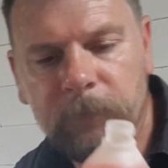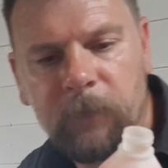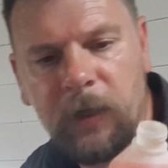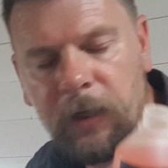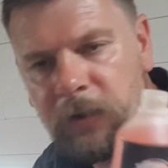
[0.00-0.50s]

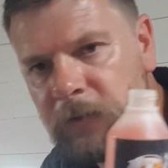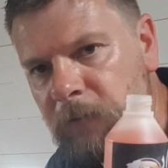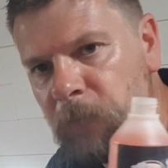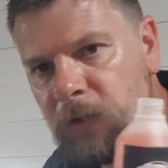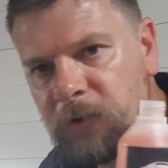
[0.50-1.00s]
it actually
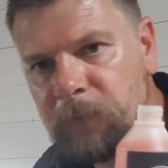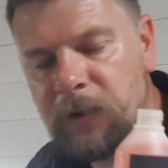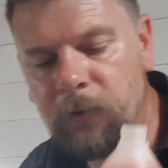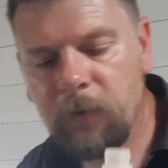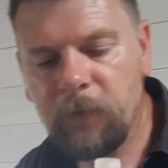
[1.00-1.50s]
reminds
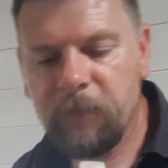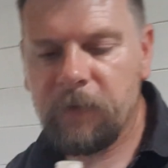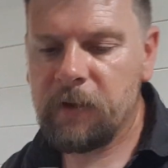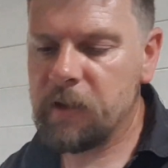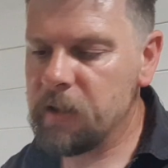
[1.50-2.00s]
me of
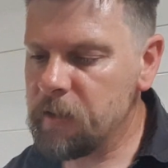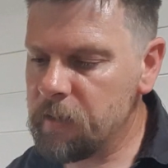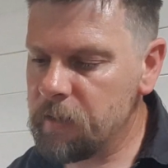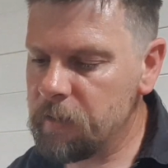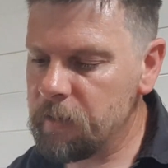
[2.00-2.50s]

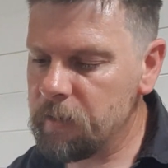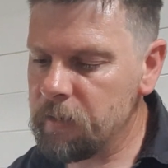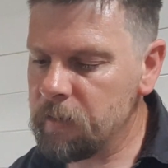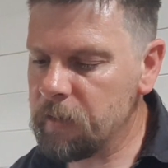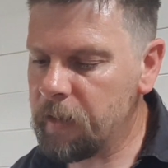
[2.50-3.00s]

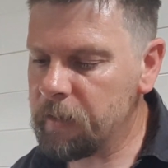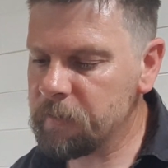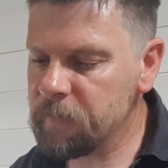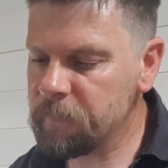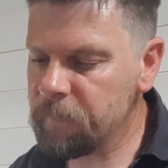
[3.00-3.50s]
the
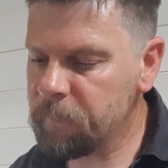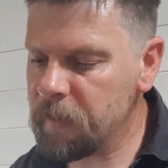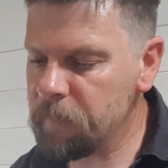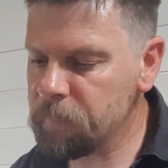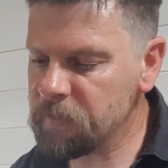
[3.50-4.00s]
additives and
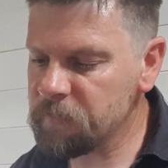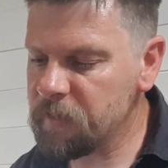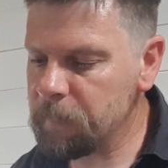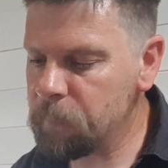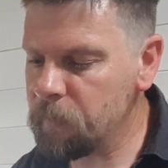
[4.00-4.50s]
flavorings
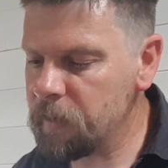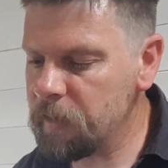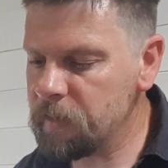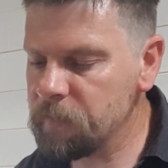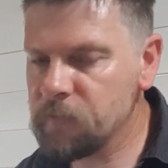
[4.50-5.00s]
they put
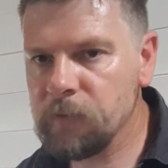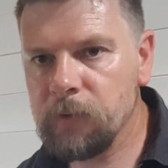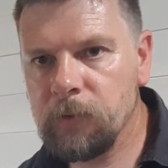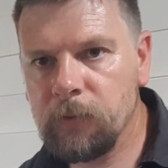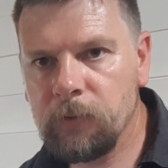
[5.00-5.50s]

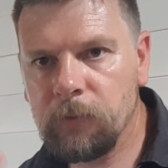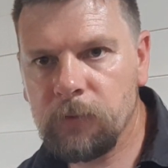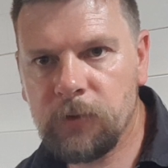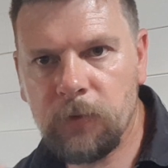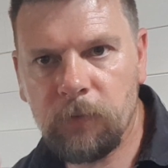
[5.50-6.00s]
into
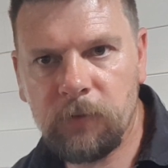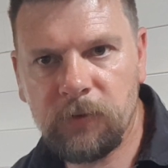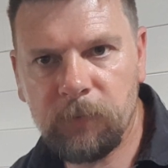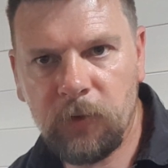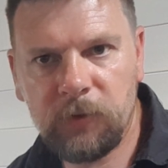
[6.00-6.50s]
children's
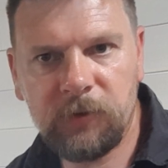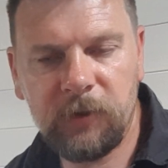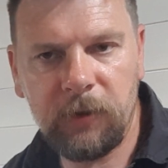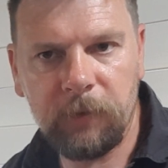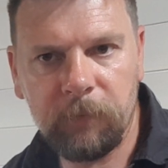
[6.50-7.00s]

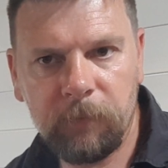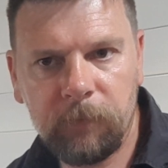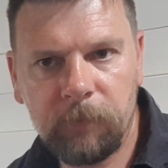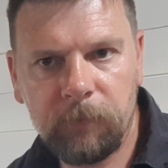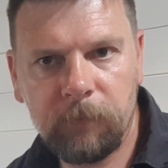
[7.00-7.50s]
amoxicillin.
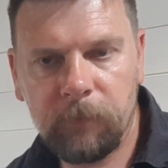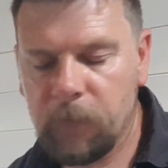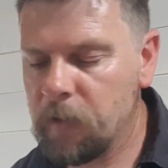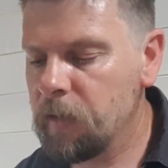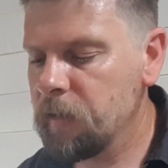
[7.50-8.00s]

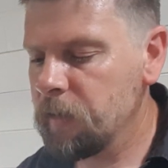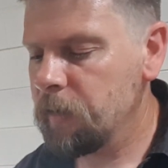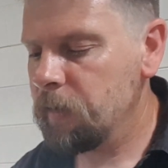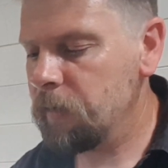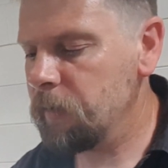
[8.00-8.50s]

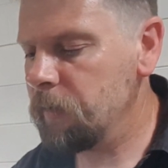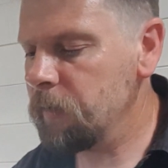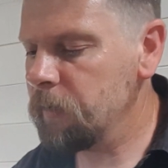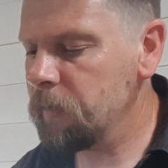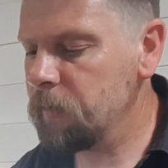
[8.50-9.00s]

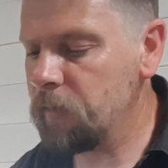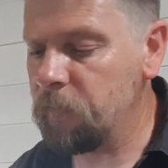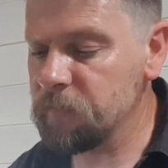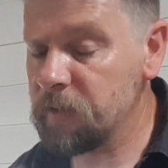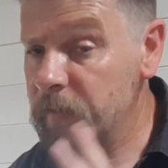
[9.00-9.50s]
Uh,
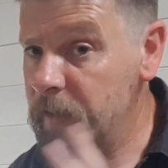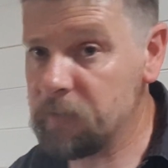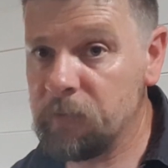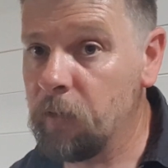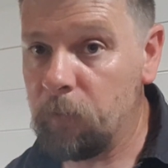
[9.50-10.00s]
obviously that's
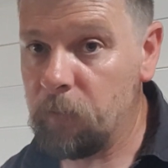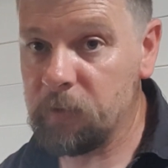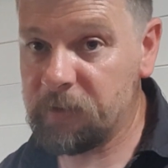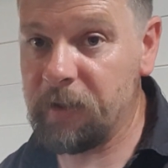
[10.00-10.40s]
not what's